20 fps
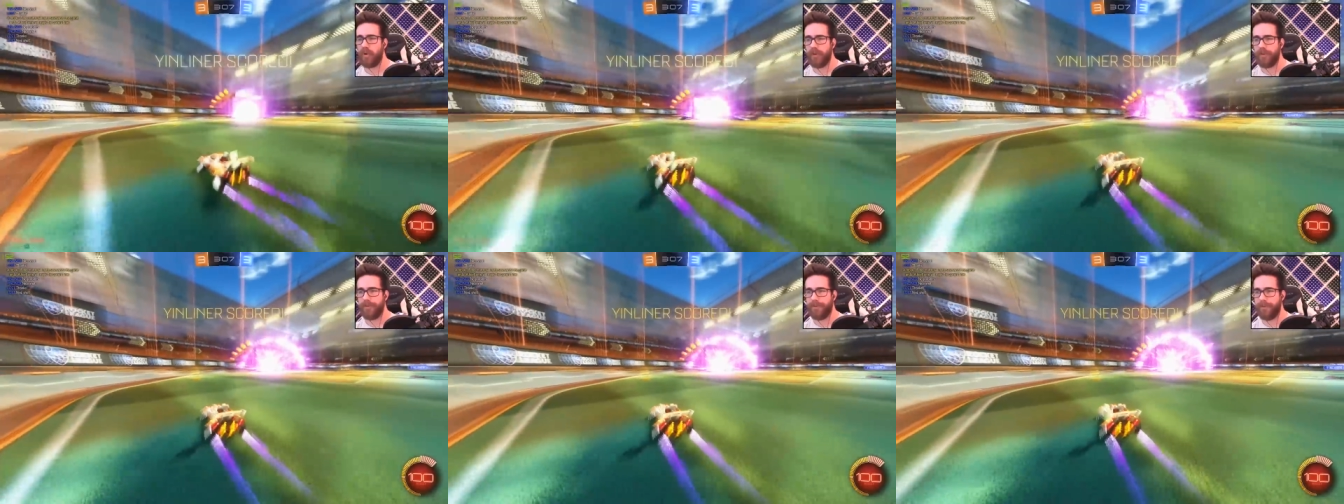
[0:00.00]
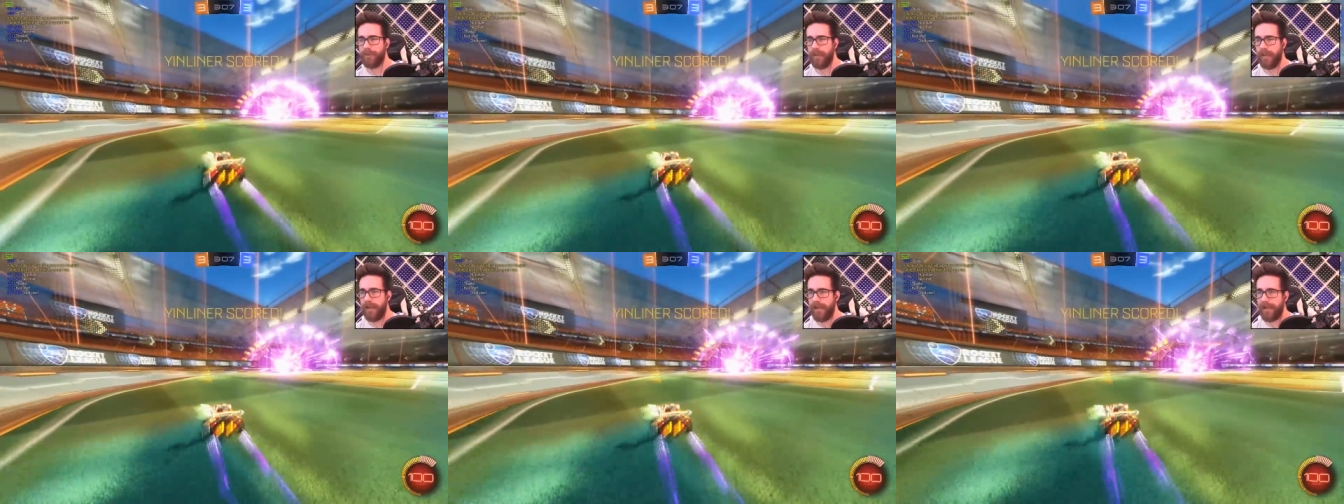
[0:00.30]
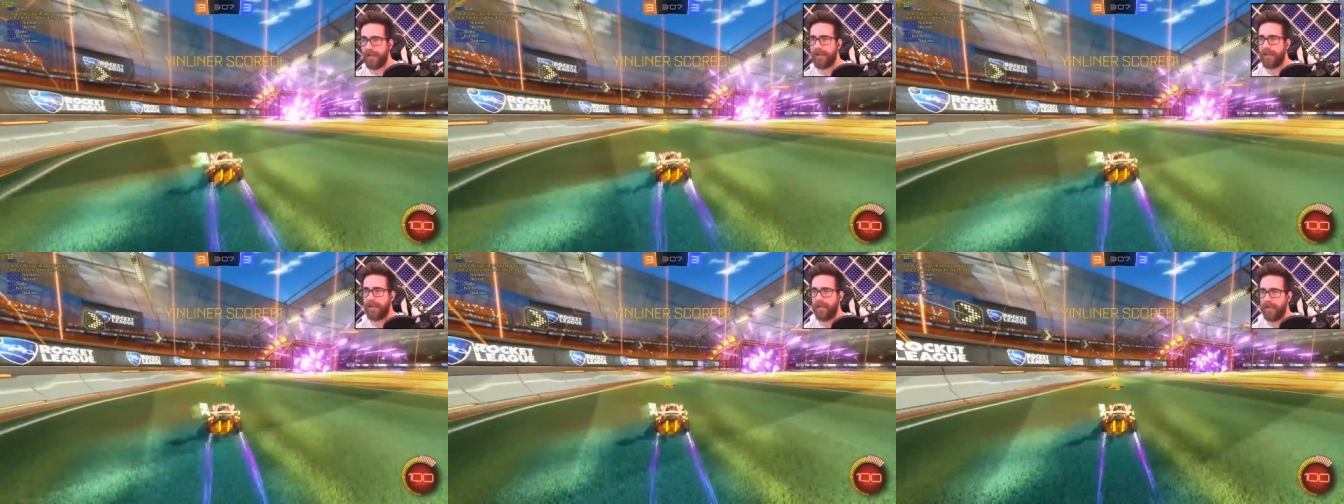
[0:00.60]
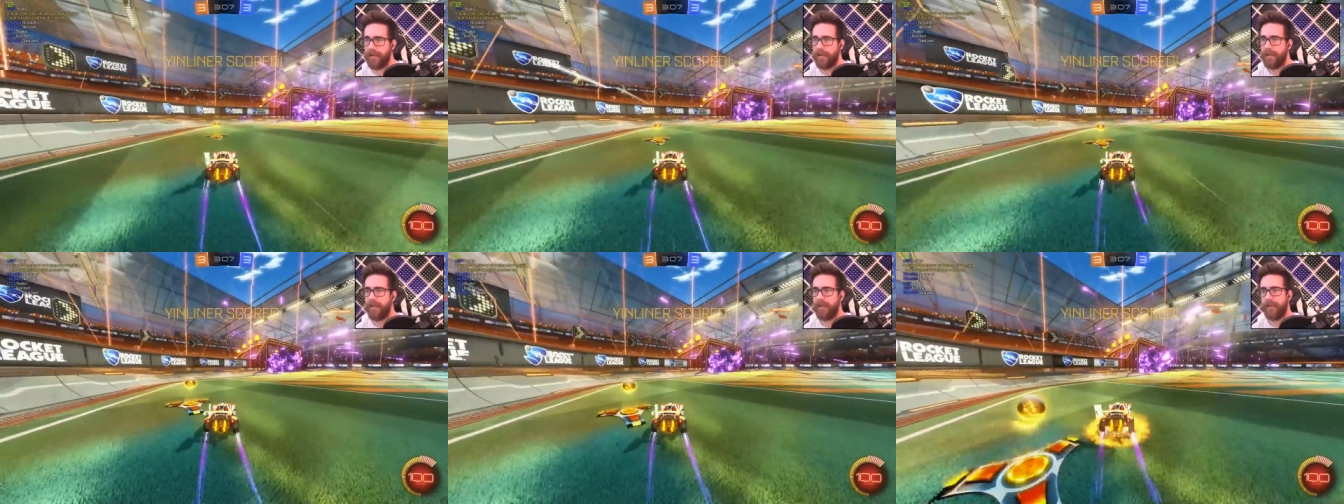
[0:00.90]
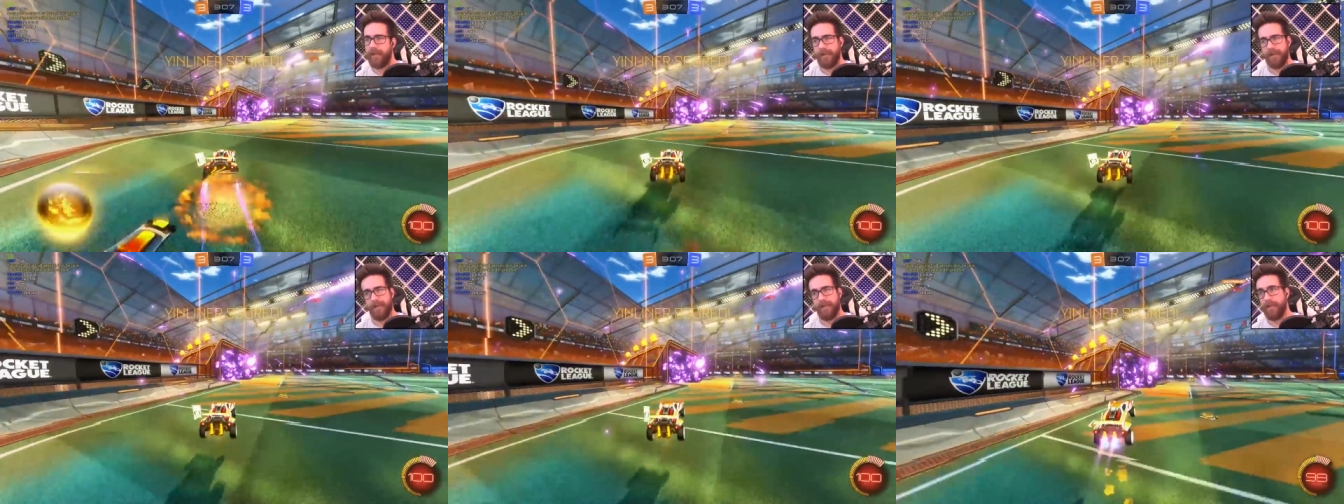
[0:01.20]
Ooh, Are you serious?
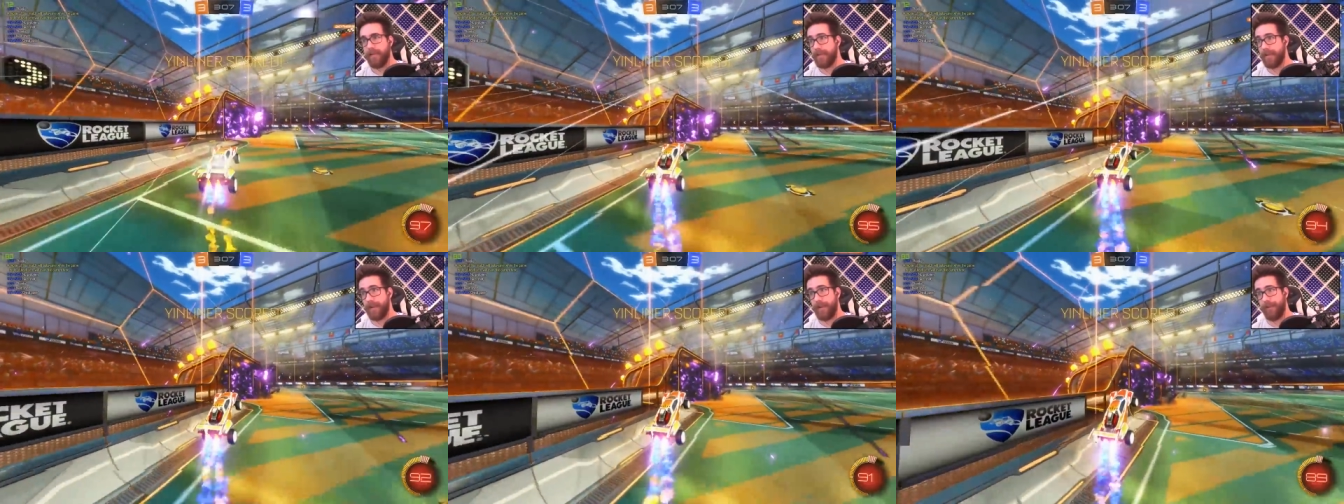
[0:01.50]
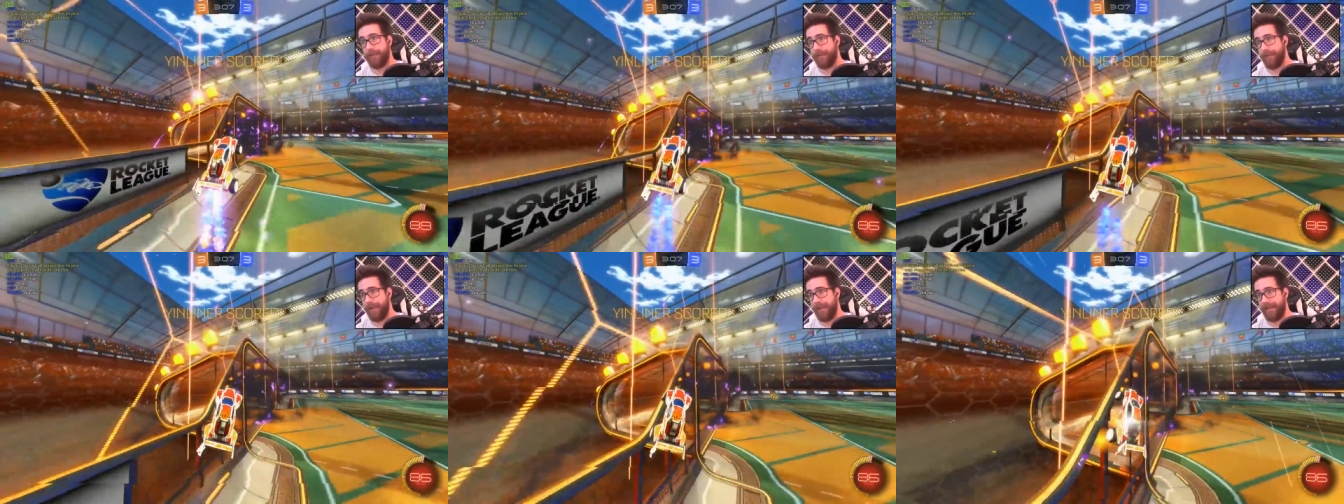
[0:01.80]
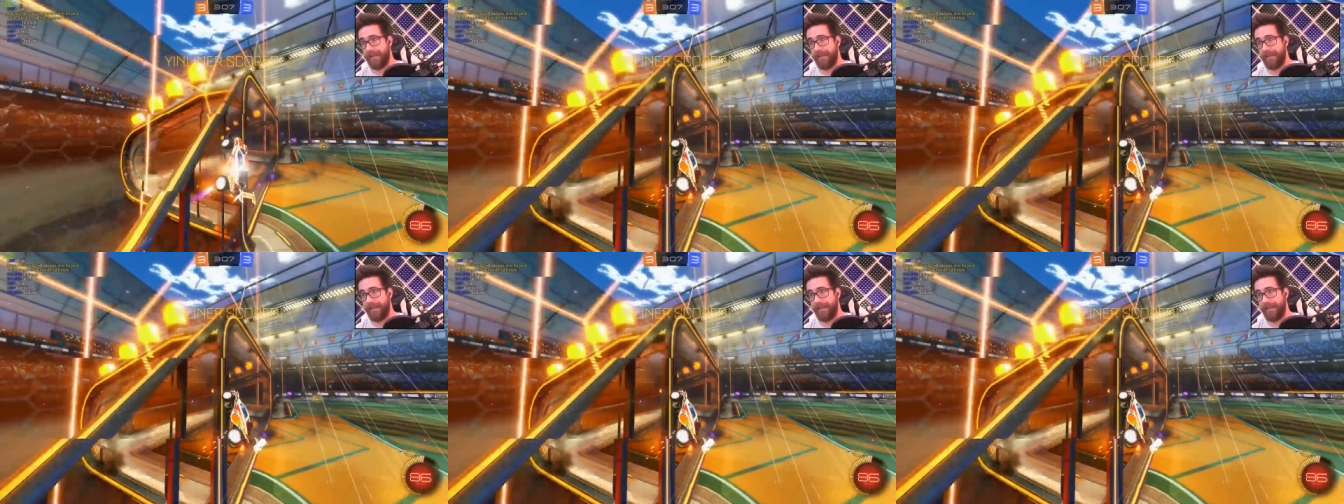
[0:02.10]
That was a good flick.